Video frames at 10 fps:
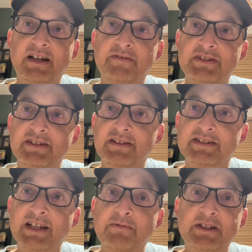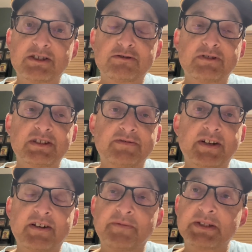obviously the set registry is
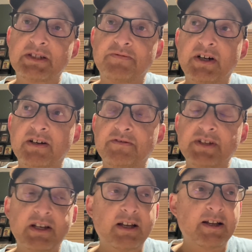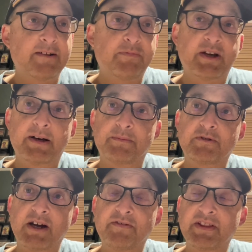very much involved,
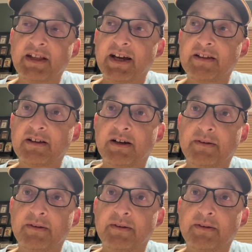driving that.